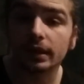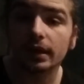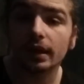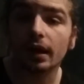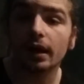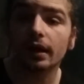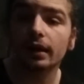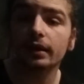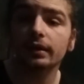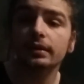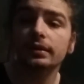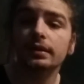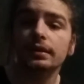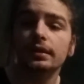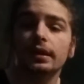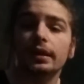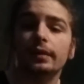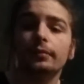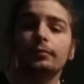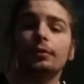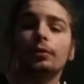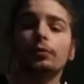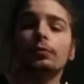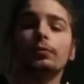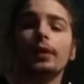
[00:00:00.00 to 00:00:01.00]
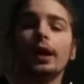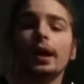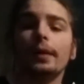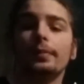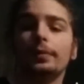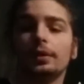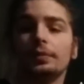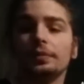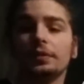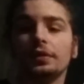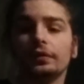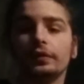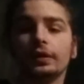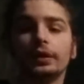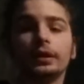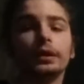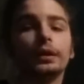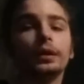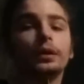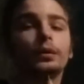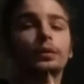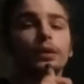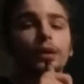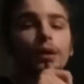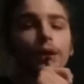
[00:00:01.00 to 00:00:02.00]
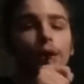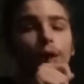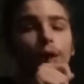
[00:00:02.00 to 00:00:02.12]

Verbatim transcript: and cons and we'll wrap up the video.